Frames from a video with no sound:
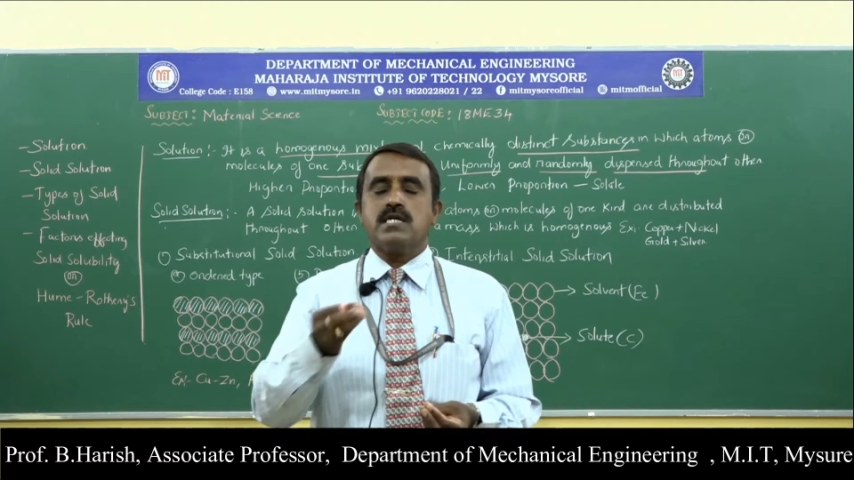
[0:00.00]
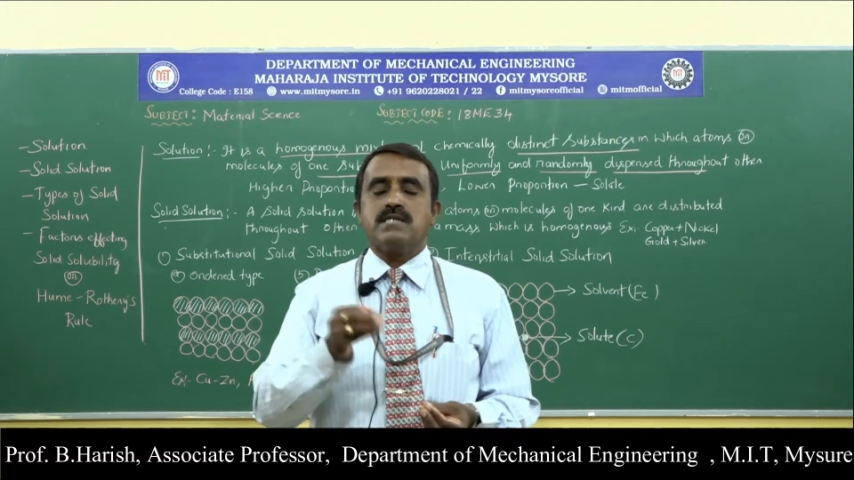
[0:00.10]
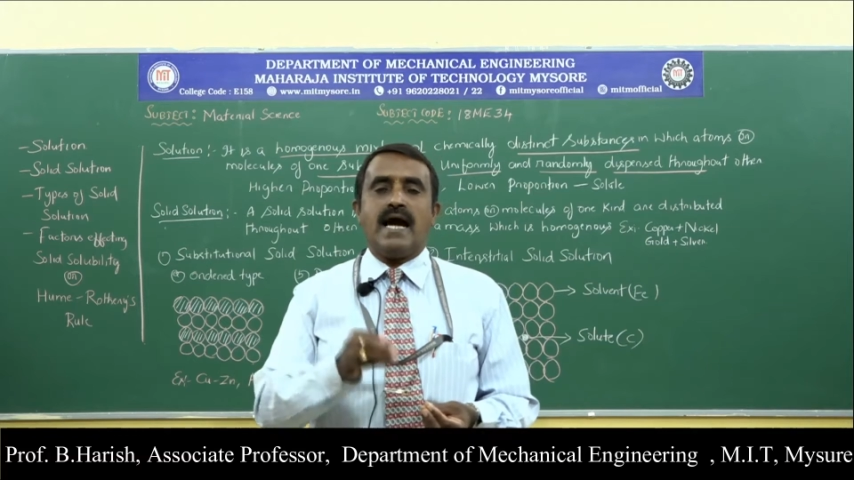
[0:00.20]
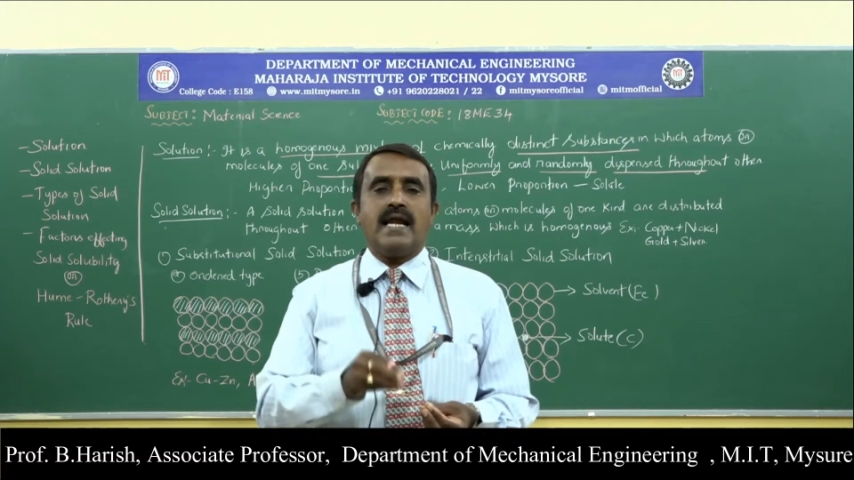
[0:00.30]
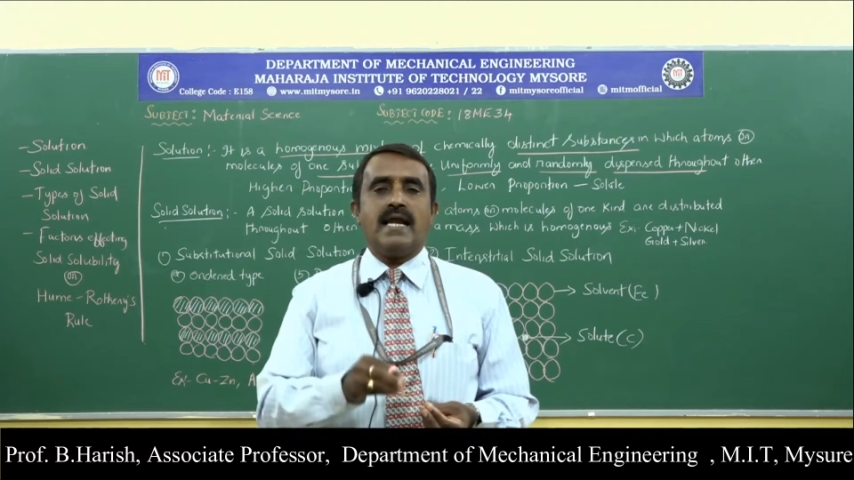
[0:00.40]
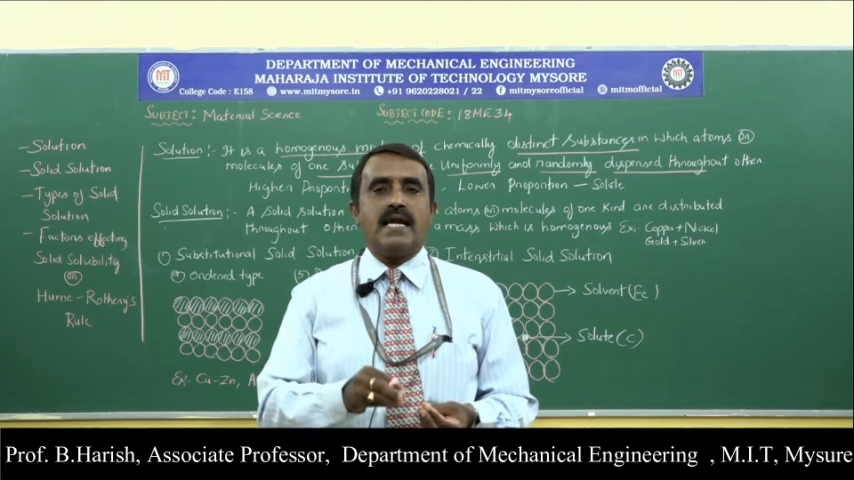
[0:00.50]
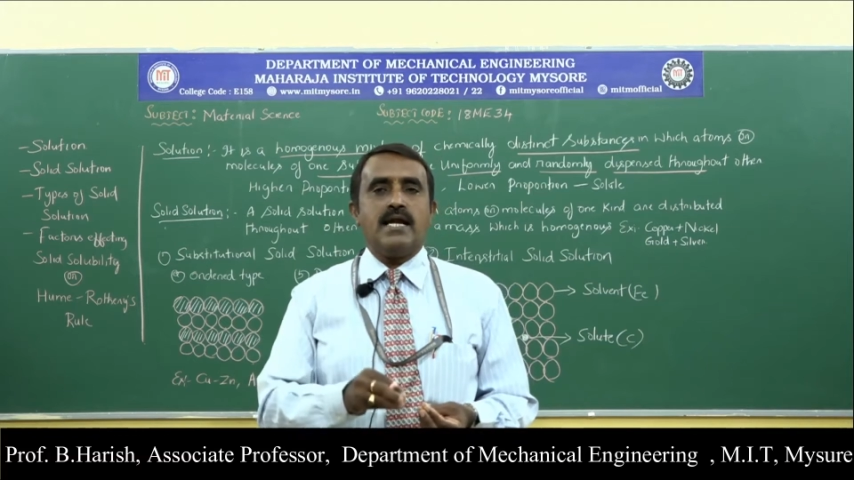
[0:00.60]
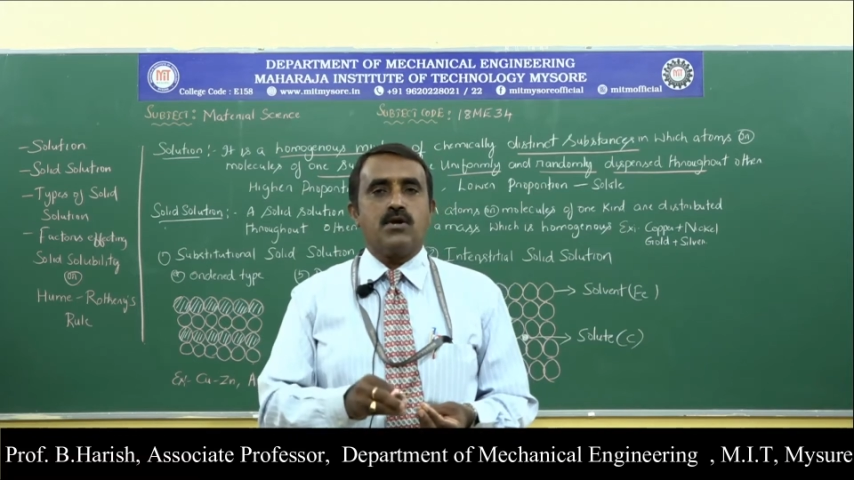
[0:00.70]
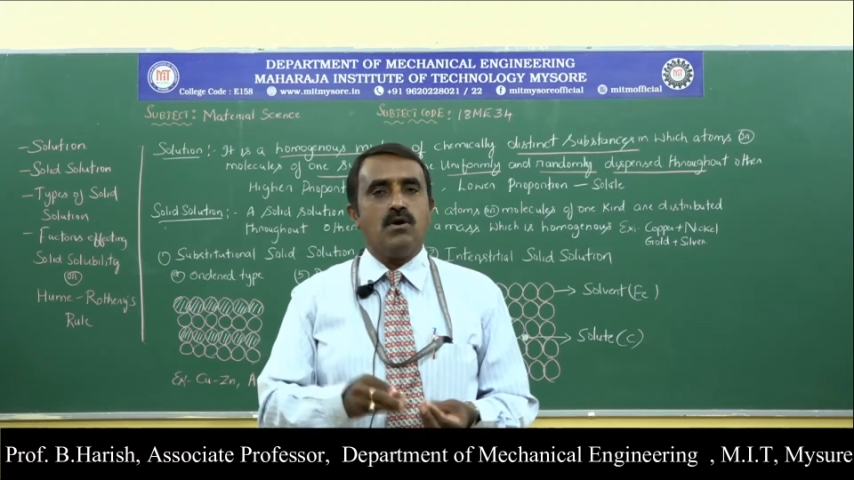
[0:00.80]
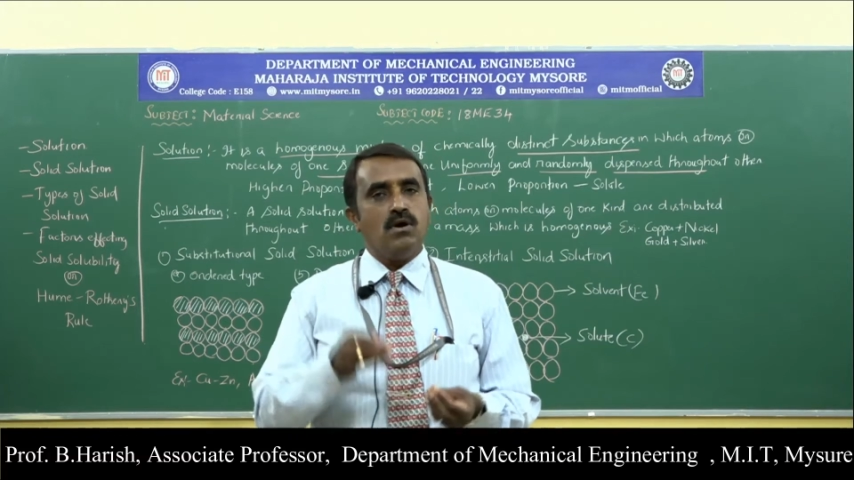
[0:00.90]
is added
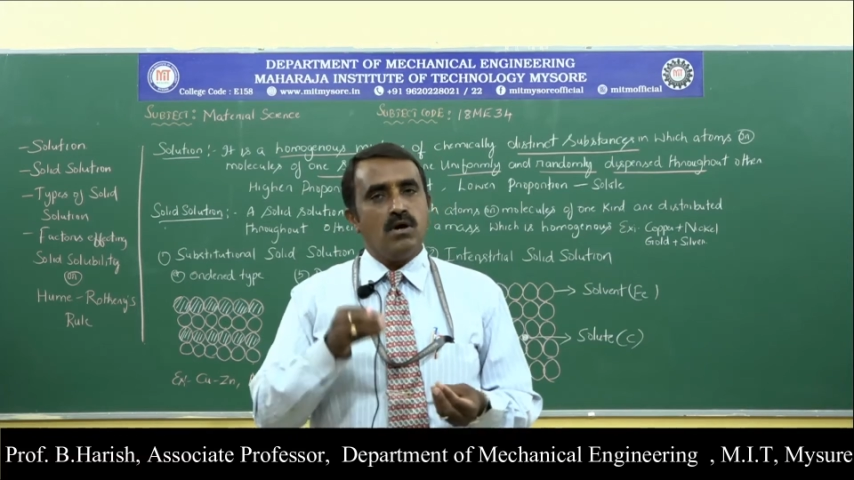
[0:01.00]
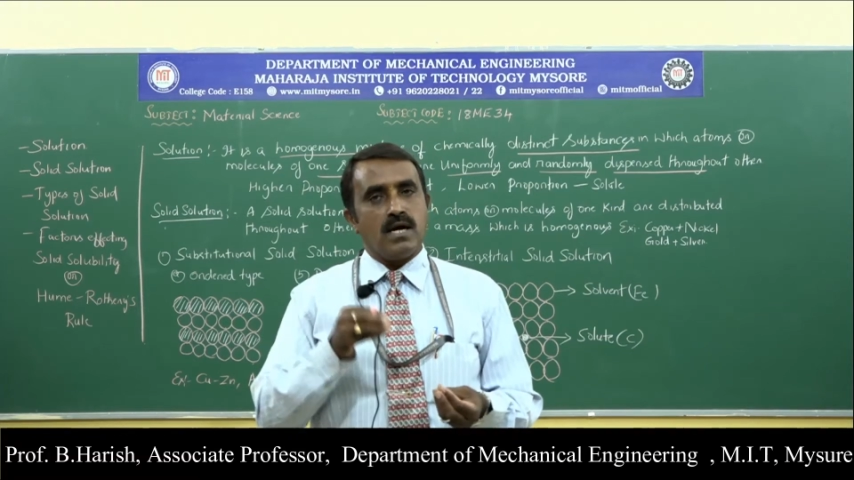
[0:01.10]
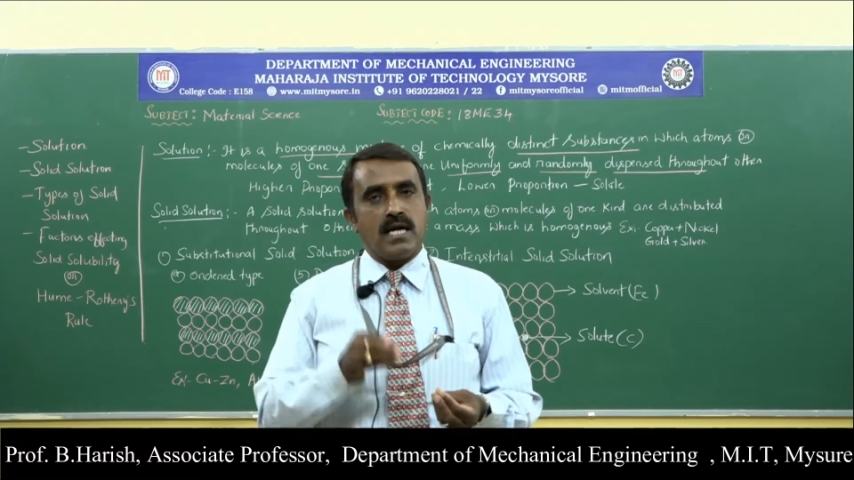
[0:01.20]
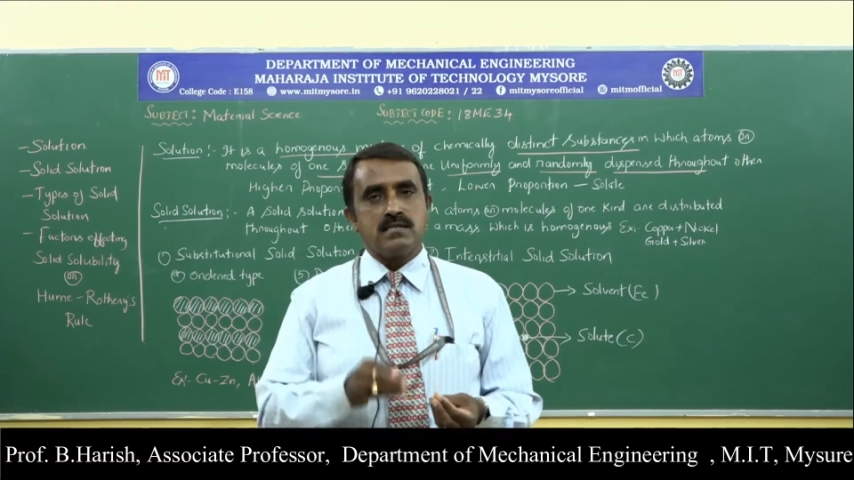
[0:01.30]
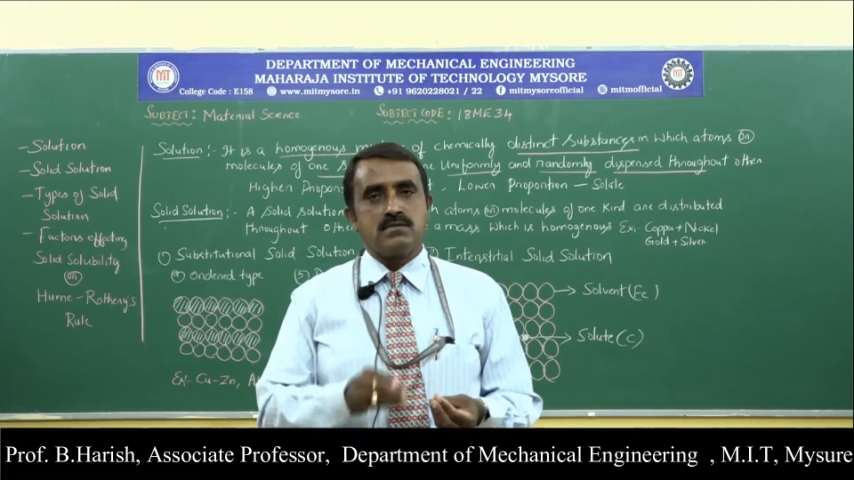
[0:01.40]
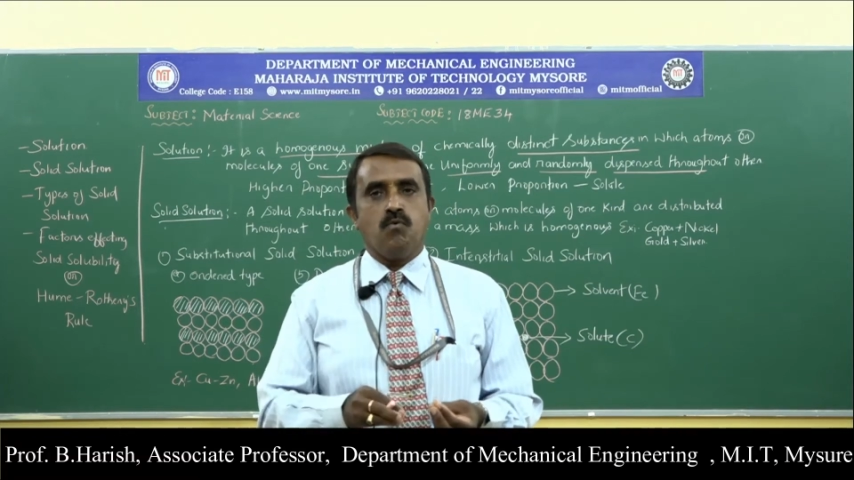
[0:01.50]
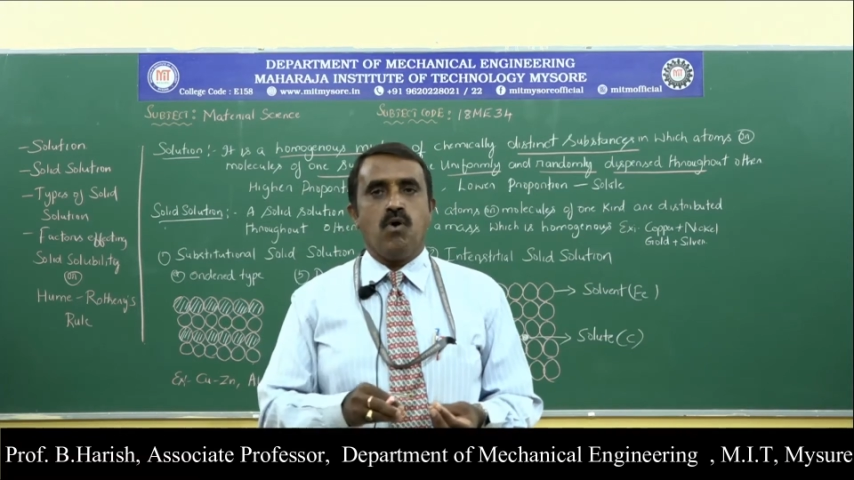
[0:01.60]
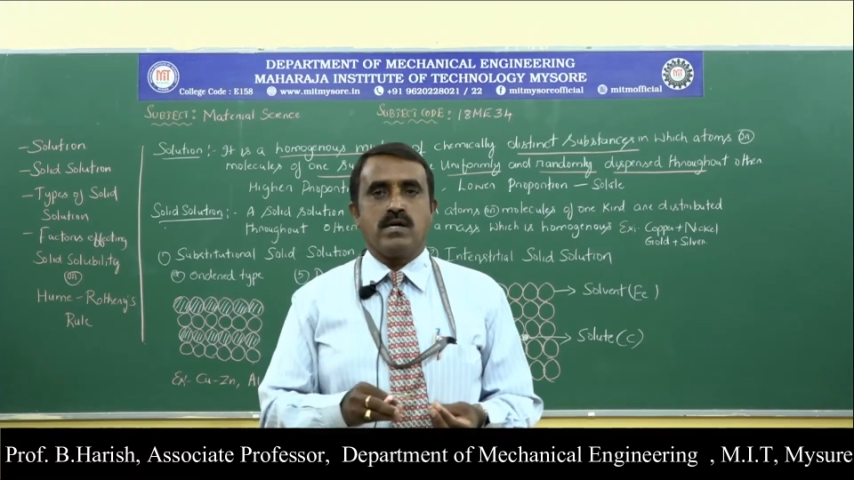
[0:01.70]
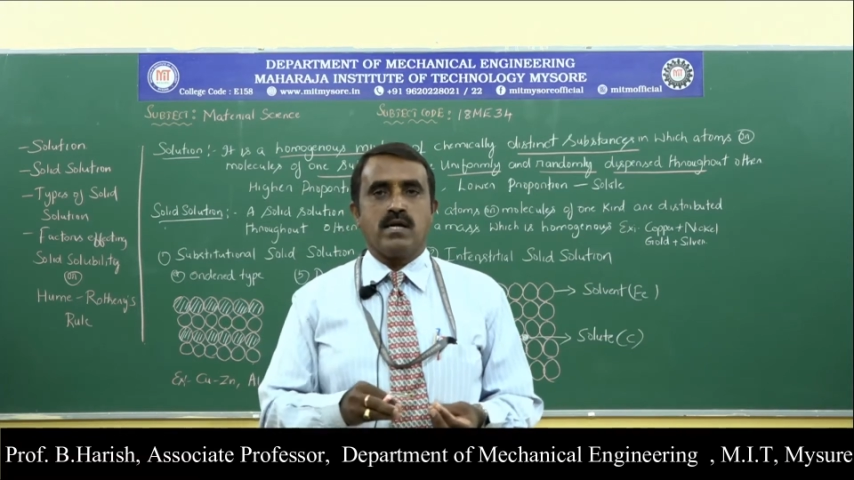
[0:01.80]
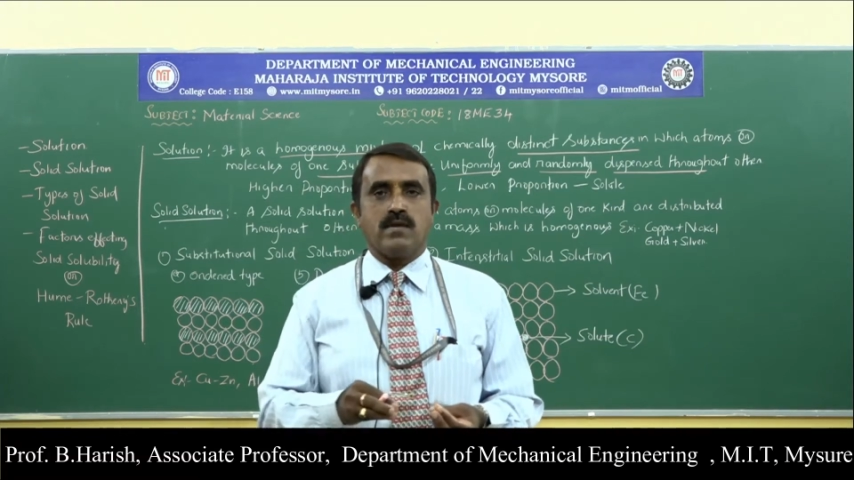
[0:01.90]
into, that is,
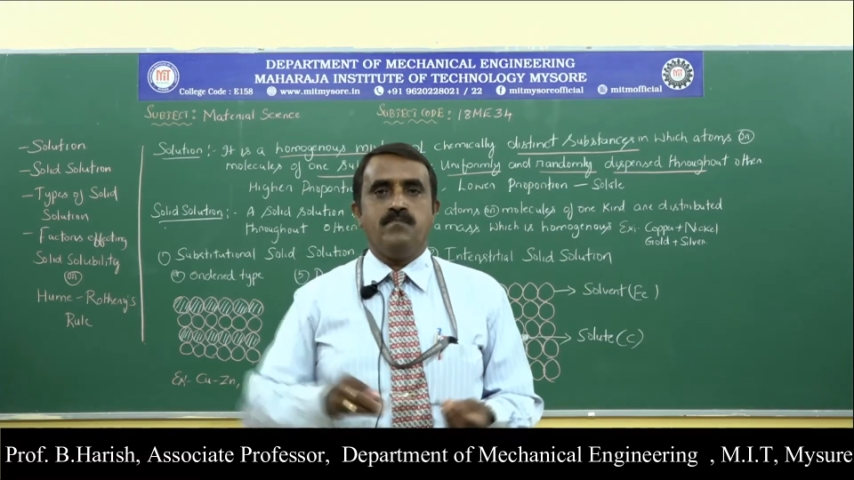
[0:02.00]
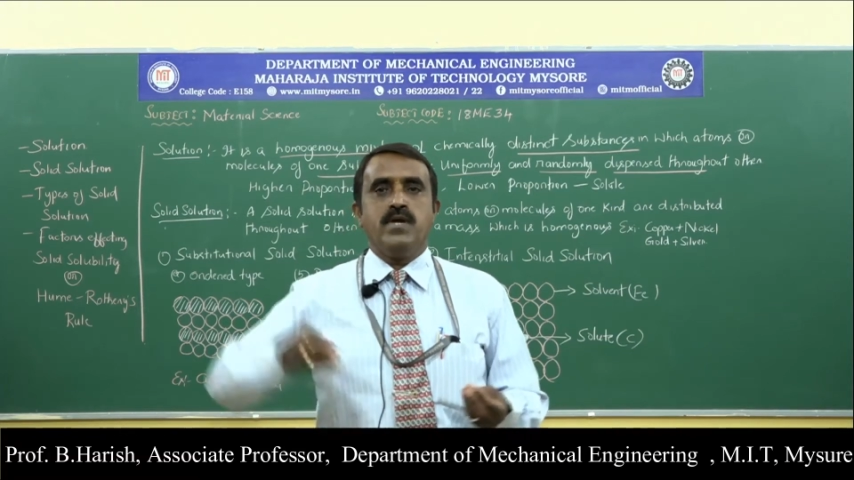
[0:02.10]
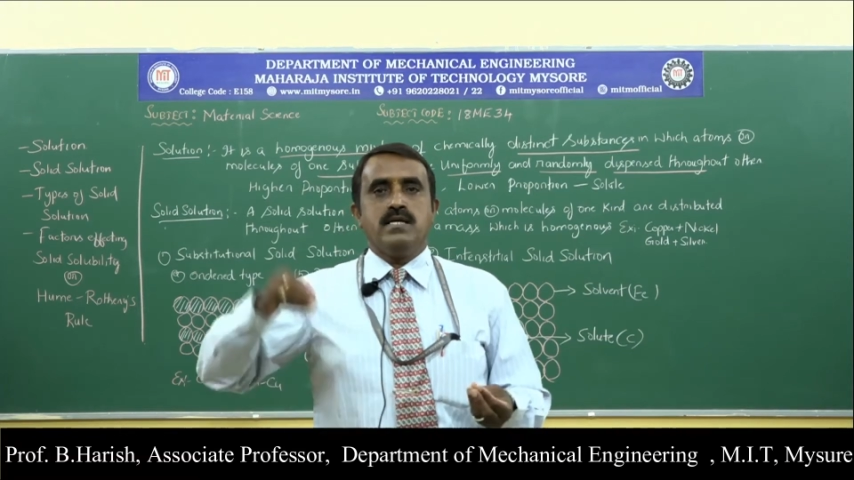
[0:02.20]
water.